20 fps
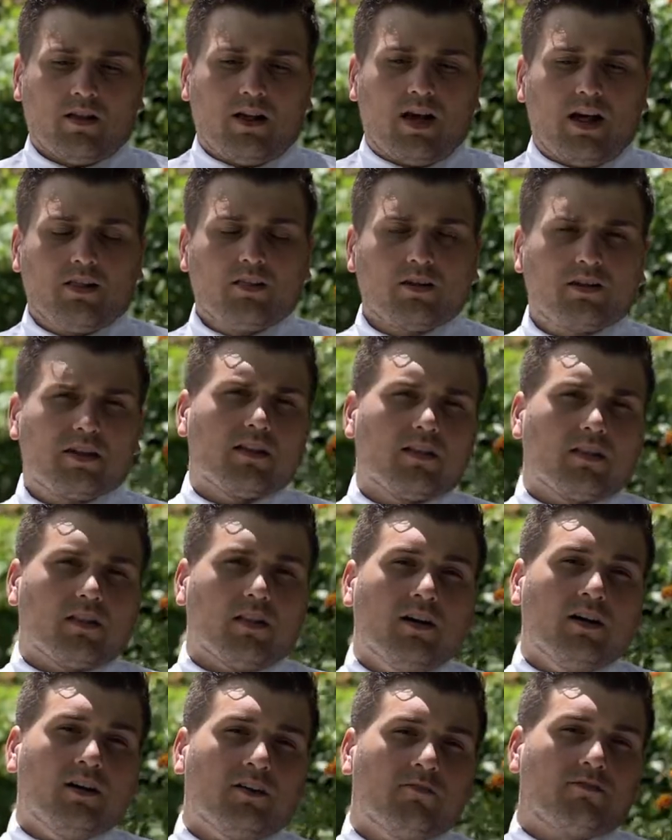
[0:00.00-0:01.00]
look at
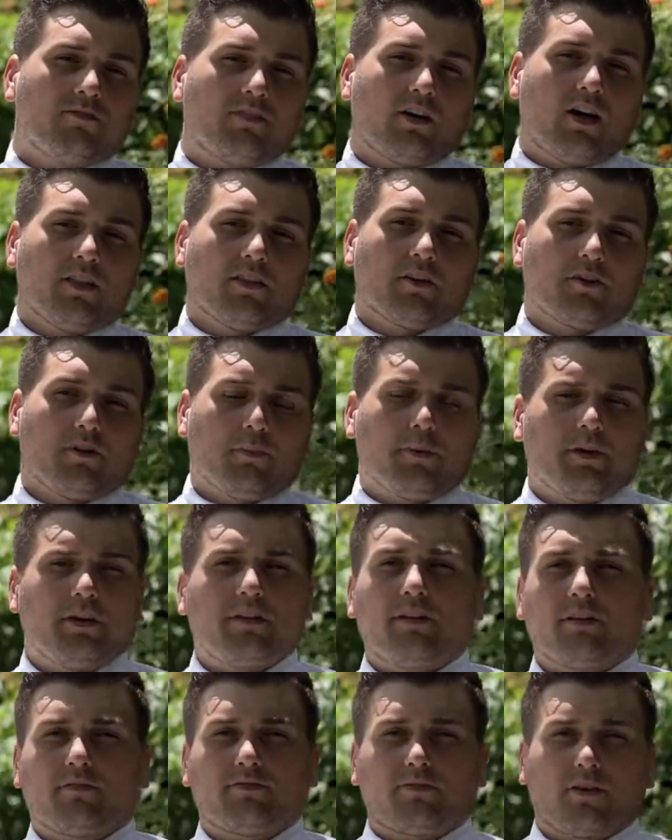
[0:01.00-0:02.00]
love a little
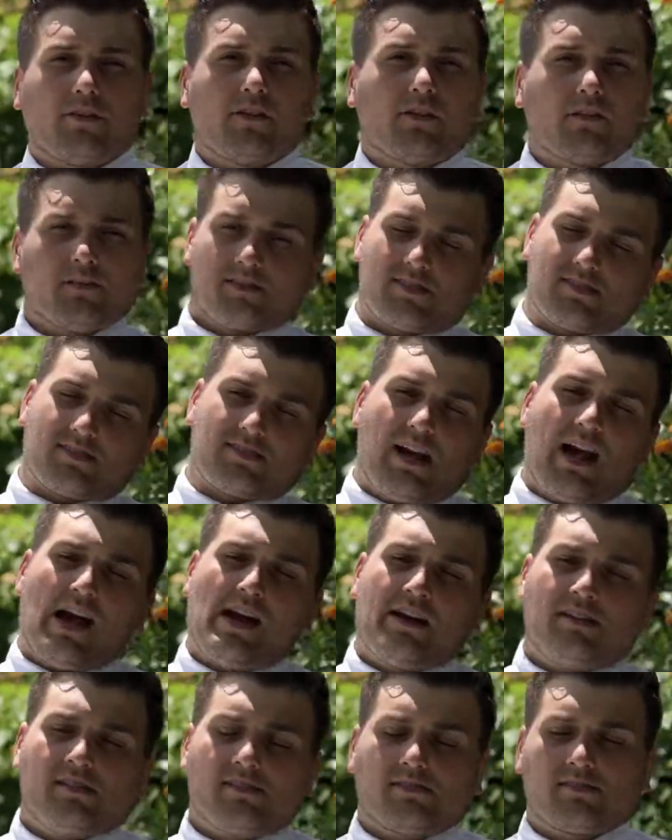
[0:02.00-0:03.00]
bit different than
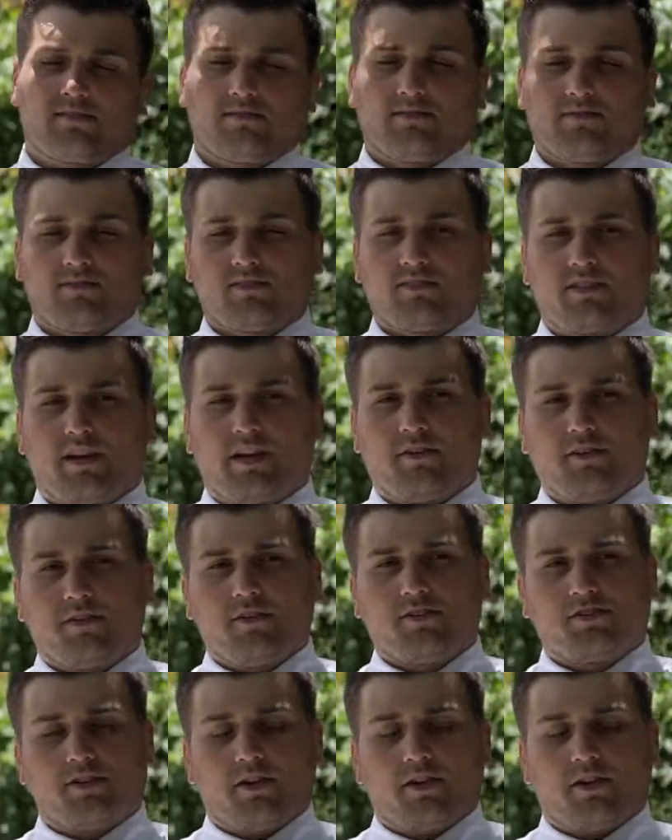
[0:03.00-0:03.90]
society's standards.